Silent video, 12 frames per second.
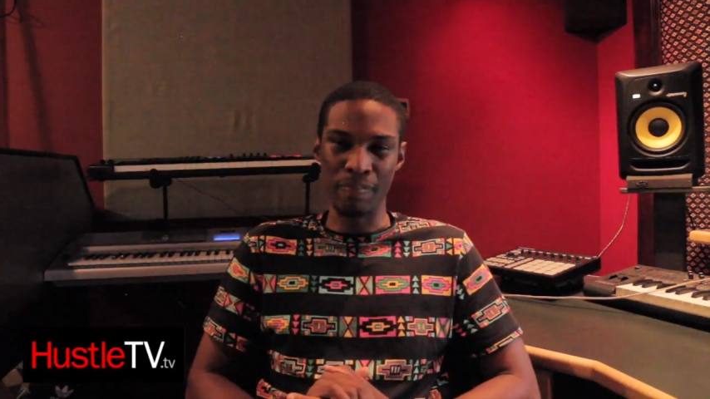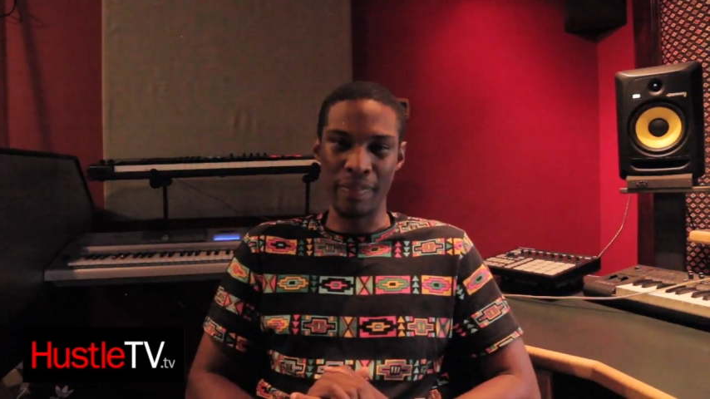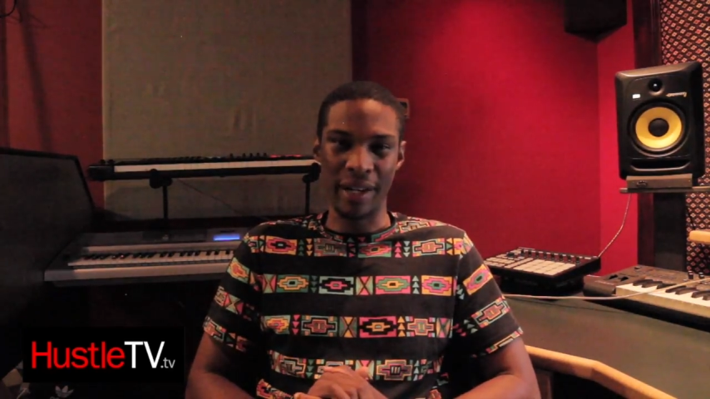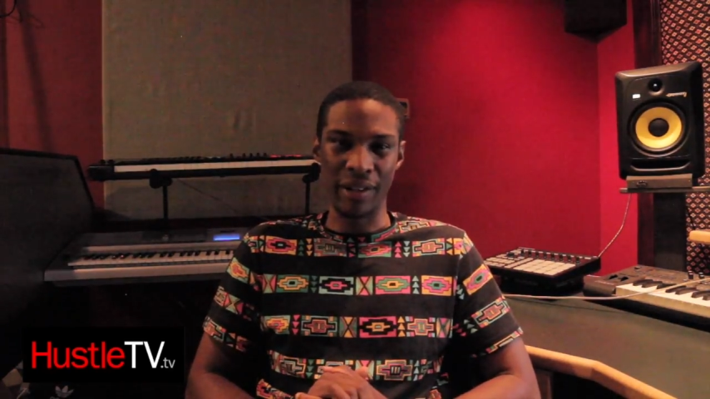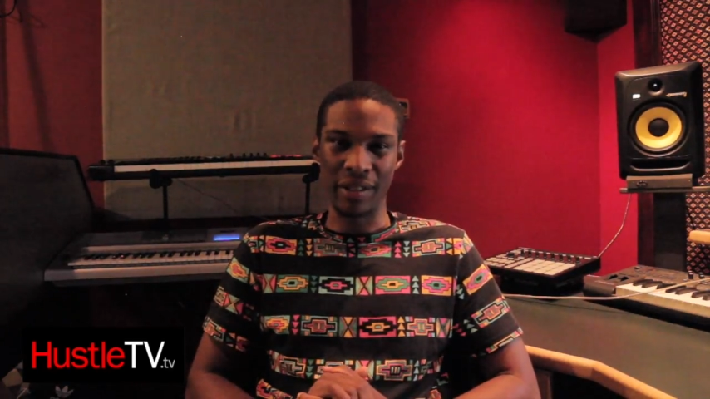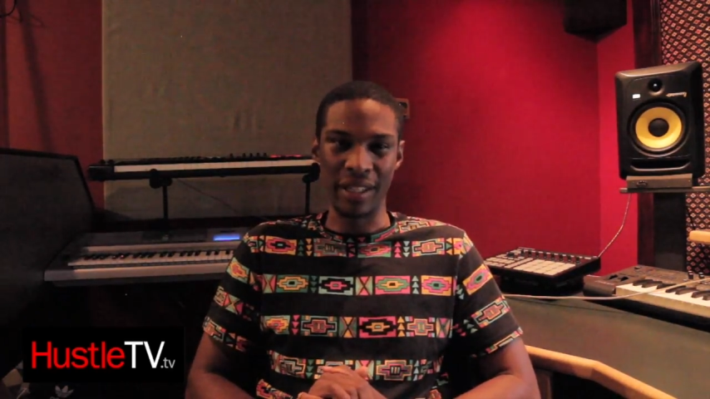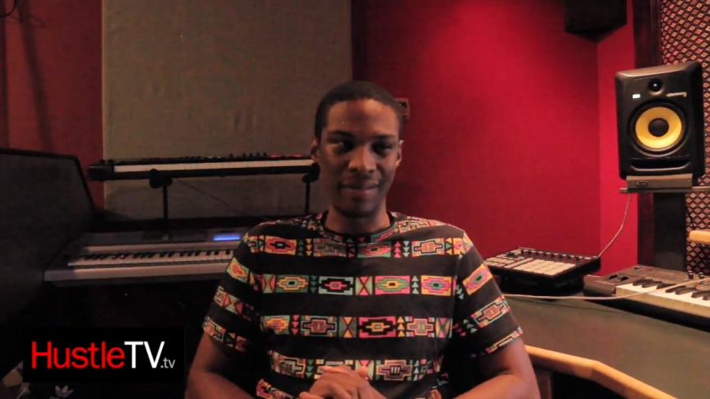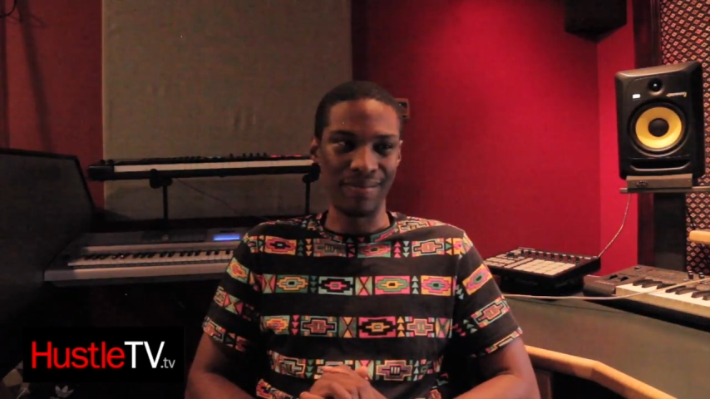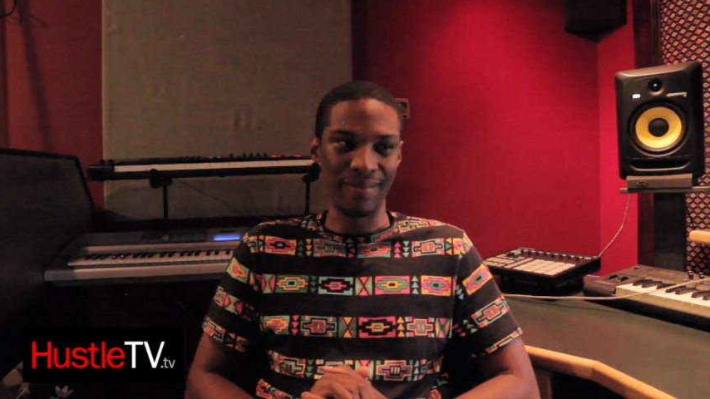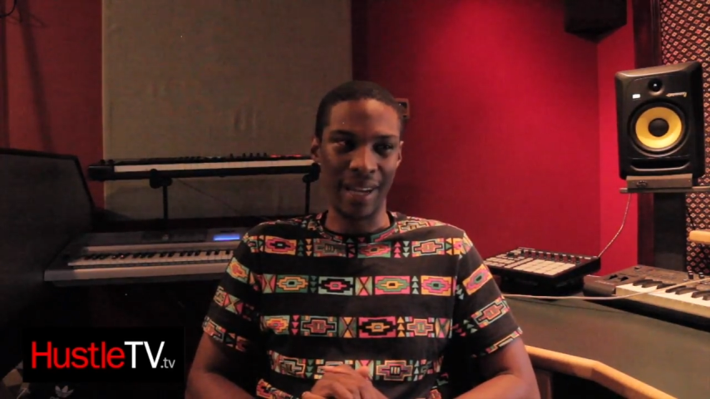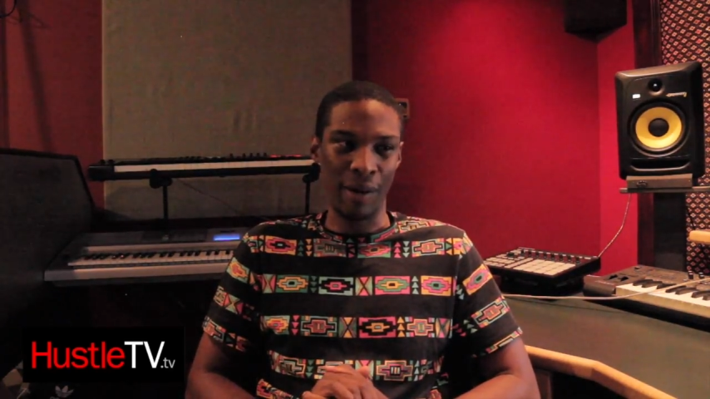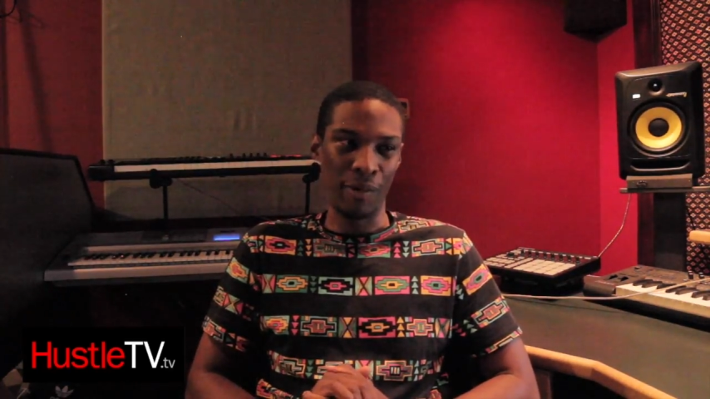better than
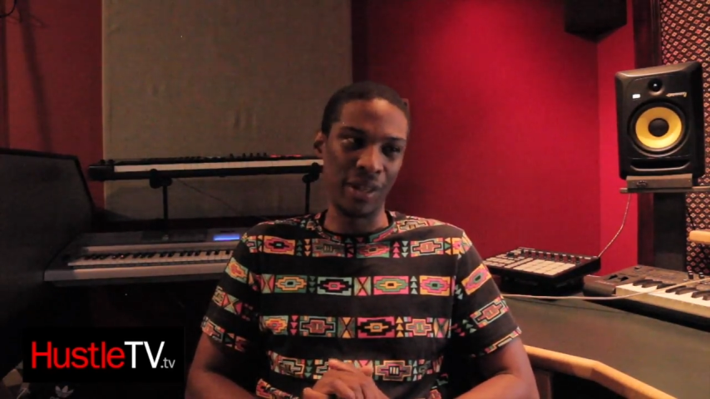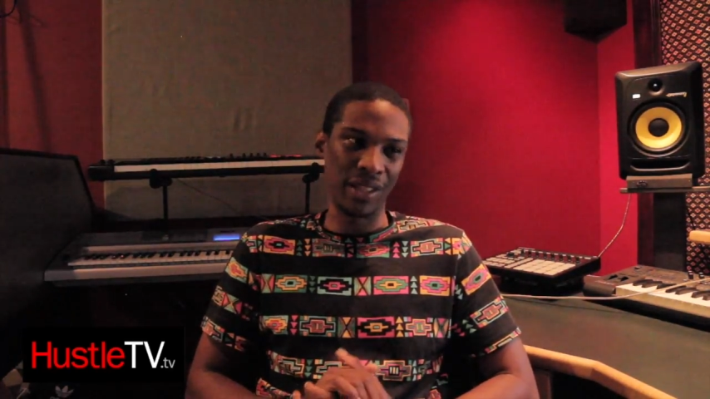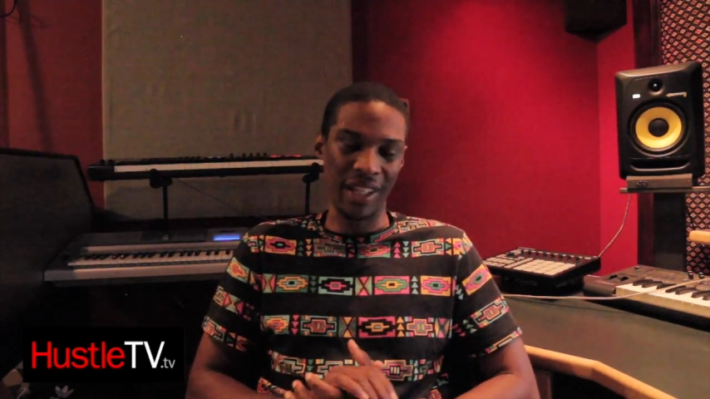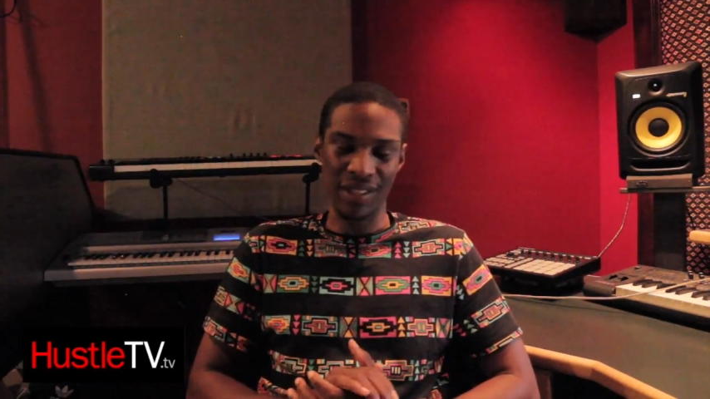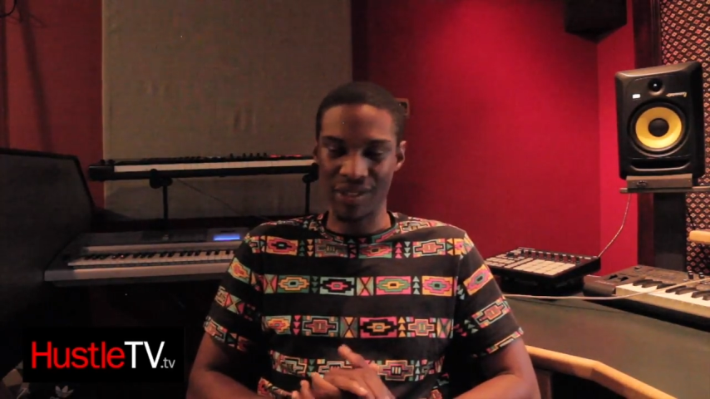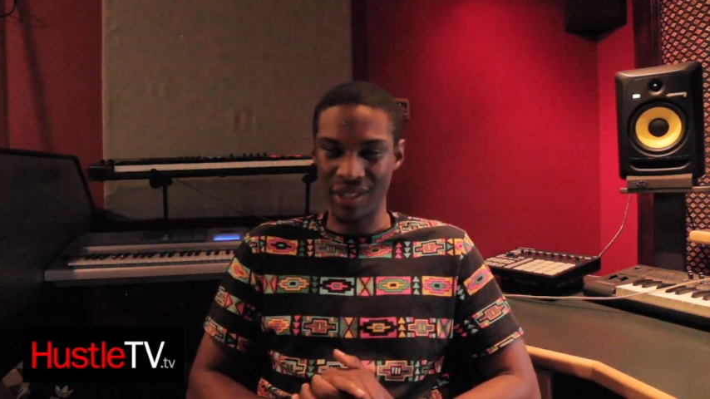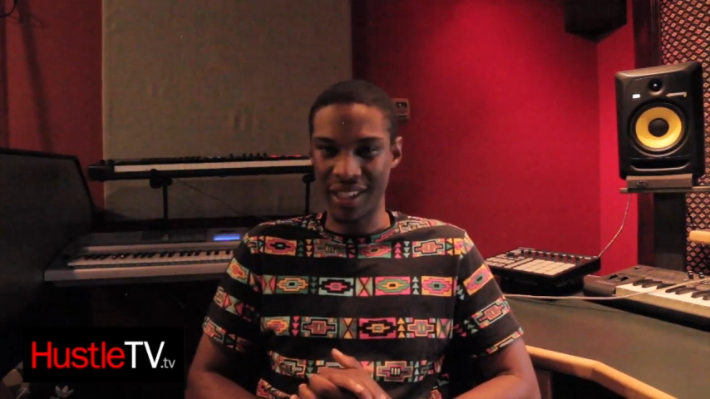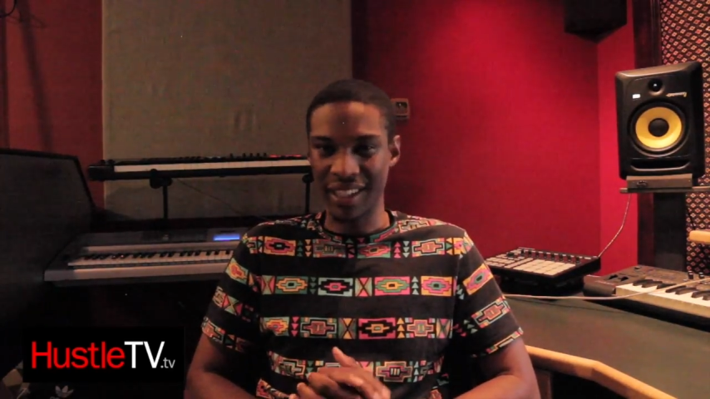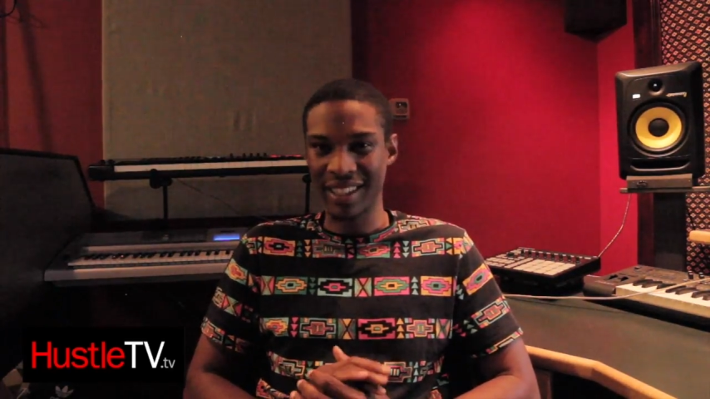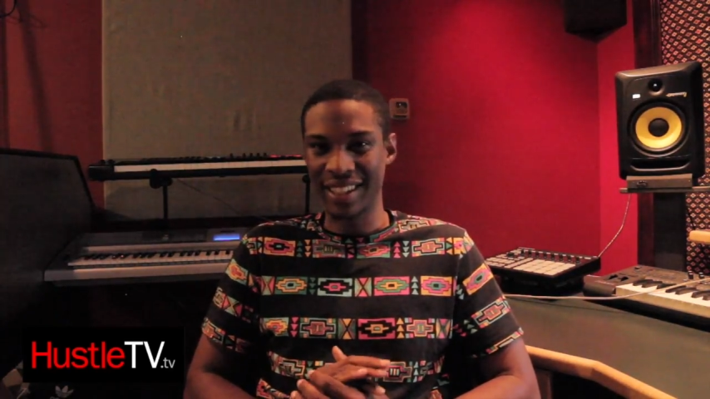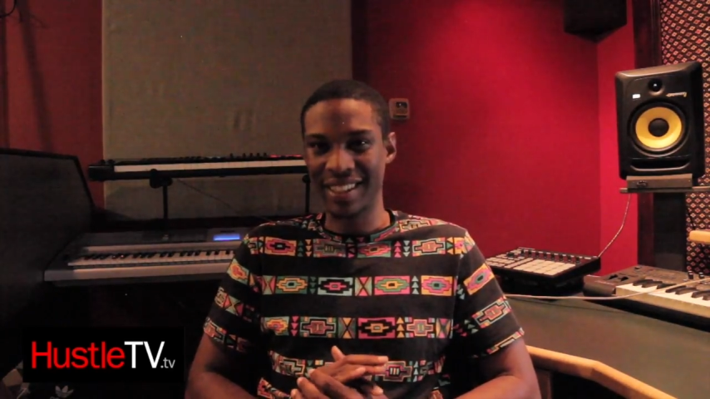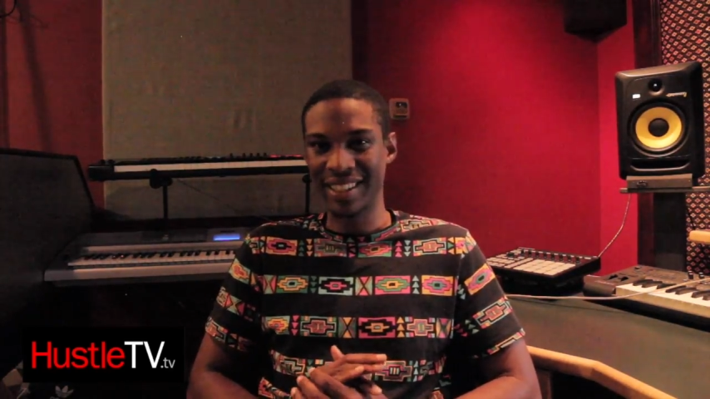I was yesterday.